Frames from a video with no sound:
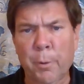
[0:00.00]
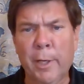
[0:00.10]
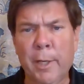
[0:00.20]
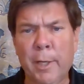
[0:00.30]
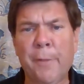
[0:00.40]

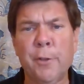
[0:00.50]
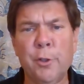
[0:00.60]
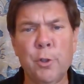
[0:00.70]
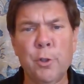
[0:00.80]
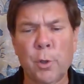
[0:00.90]
bring about the
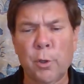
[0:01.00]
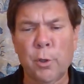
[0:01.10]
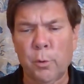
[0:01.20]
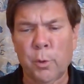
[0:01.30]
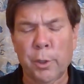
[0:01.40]
New
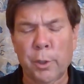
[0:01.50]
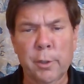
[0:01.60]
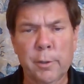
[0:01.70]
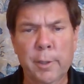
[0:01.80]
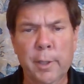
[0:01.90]
World Order